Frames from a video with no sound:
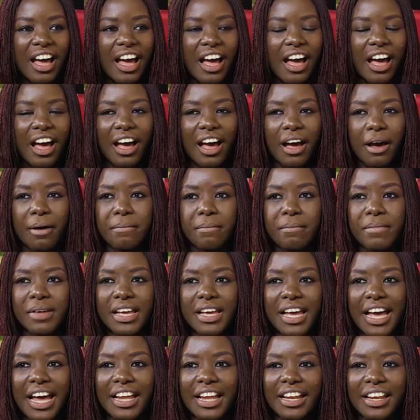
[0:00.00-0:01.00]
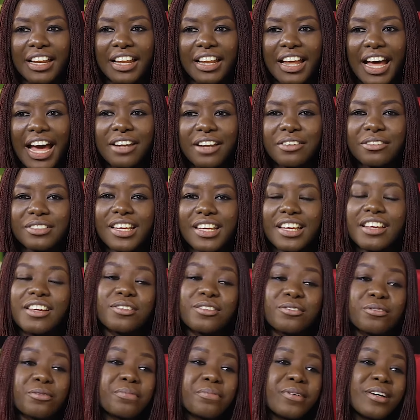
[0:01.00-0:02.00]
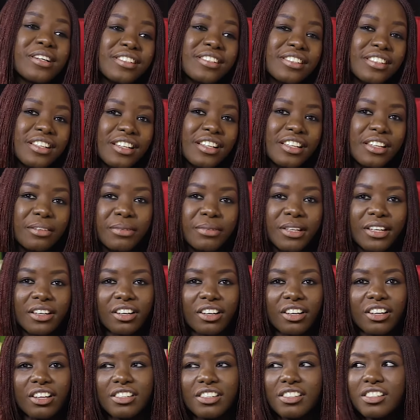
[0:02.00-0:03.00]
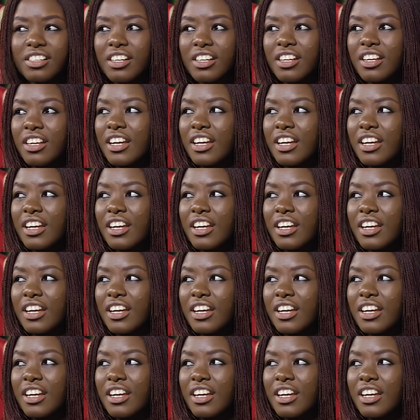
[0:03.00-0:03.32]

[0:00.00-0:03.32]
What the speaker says: And I don't take it too personally, because